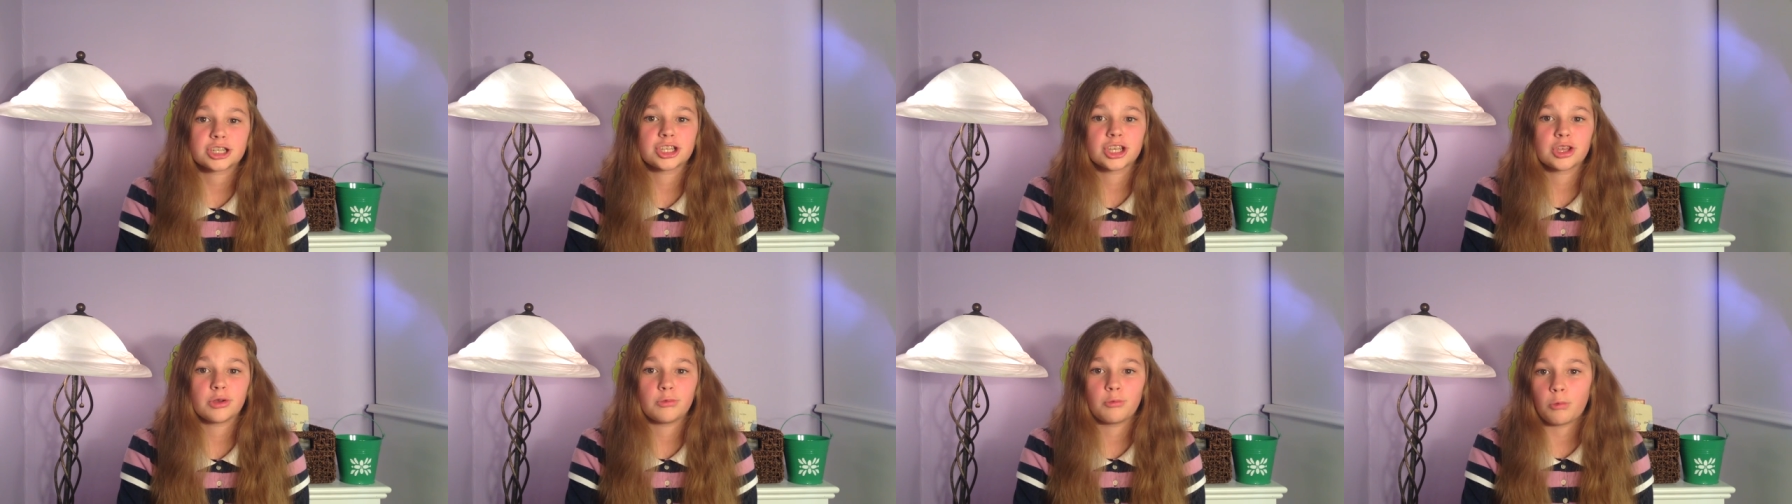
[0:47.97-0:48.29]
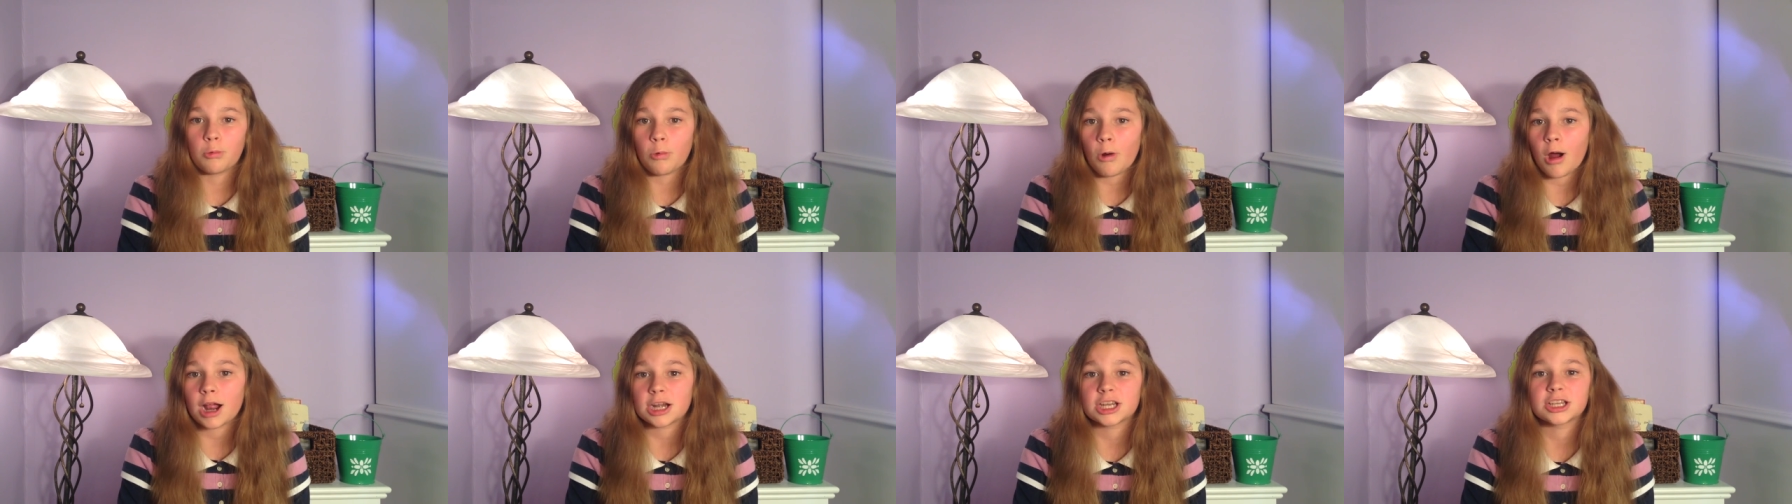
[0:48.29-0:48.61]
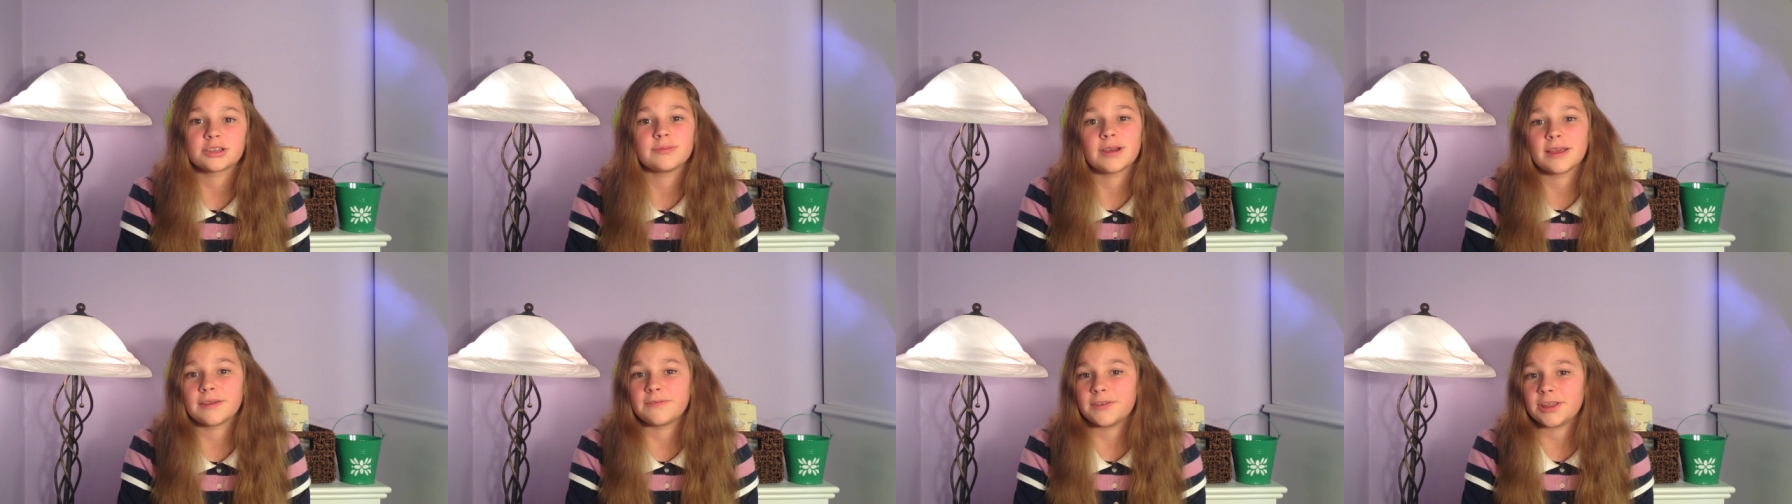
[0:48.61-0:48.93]
to actually
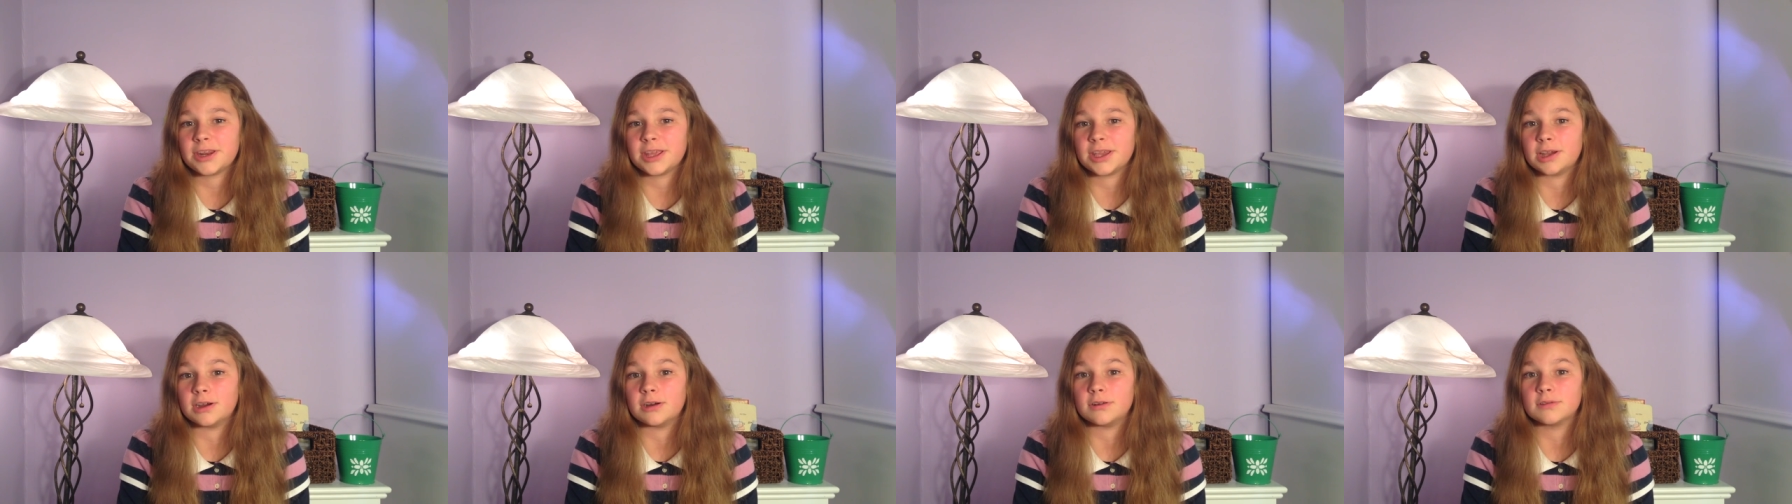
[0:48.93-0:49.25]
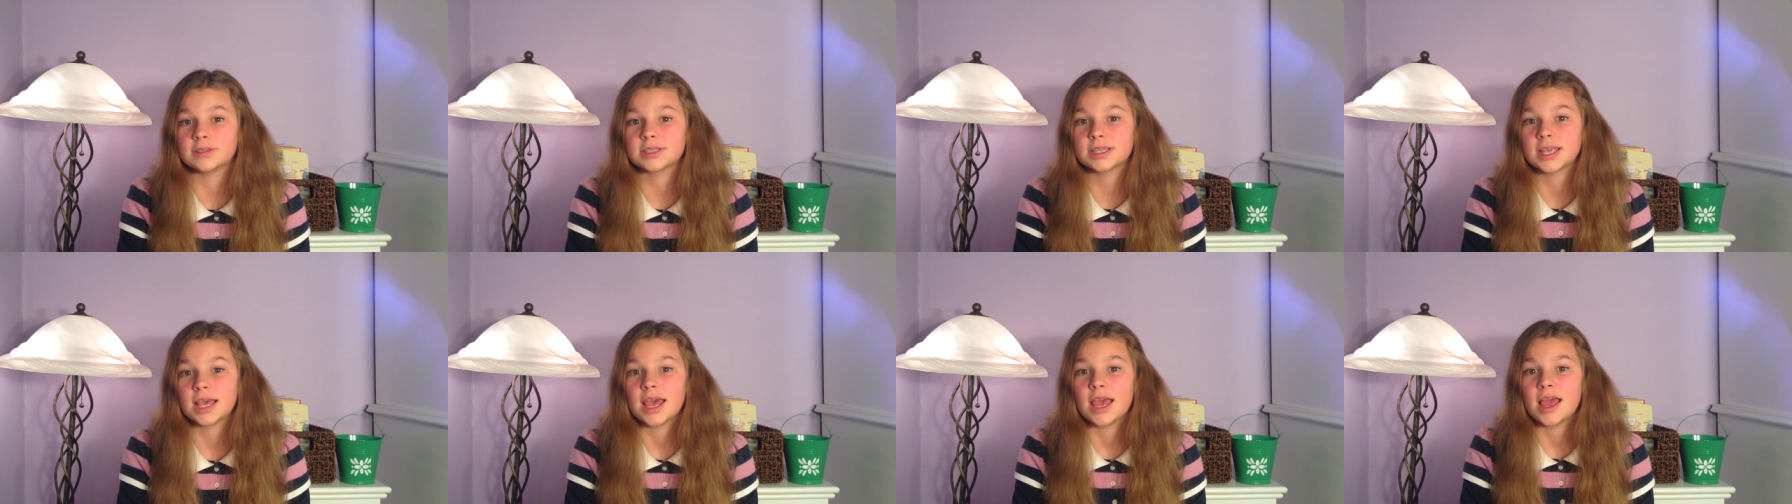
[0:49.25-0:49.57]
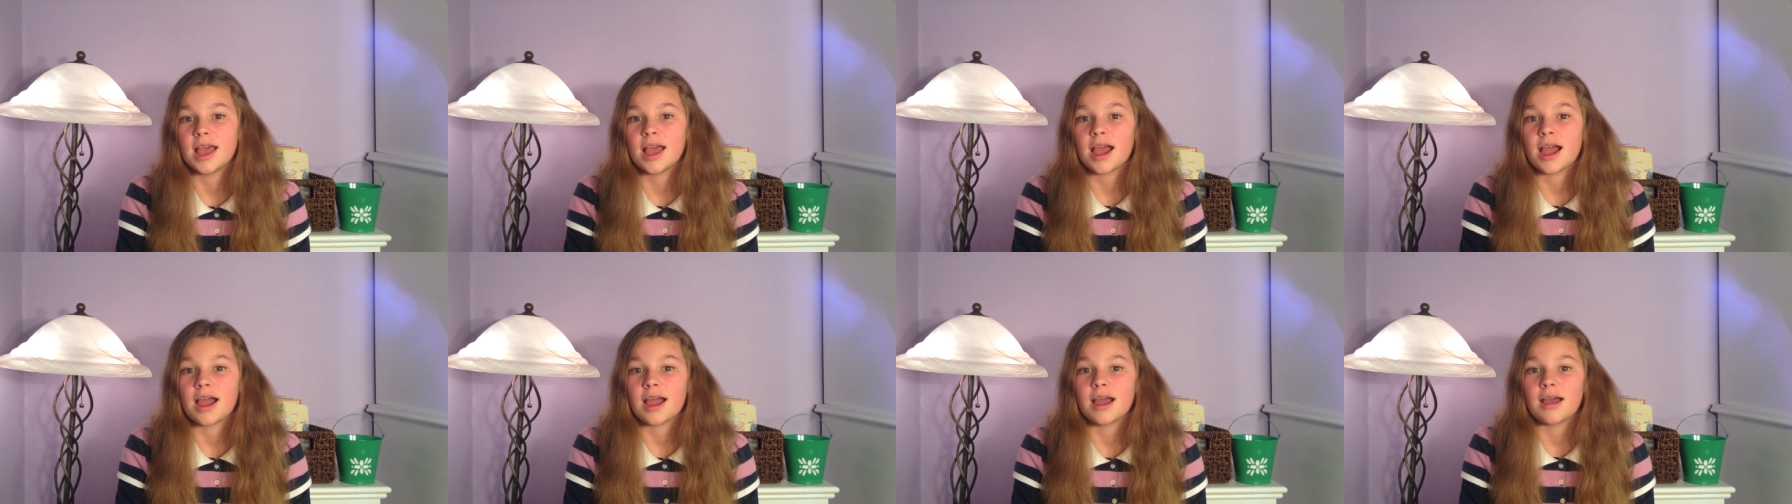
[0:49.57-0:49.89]
watch my
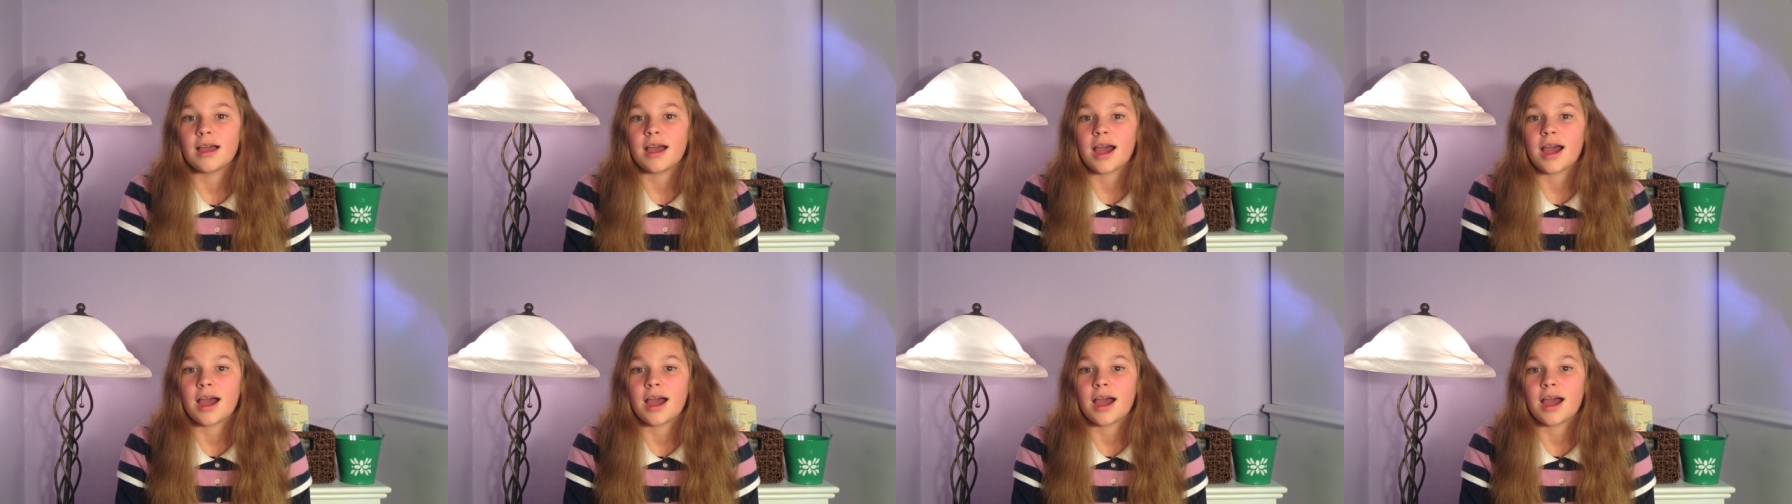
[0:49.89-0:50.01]
videos.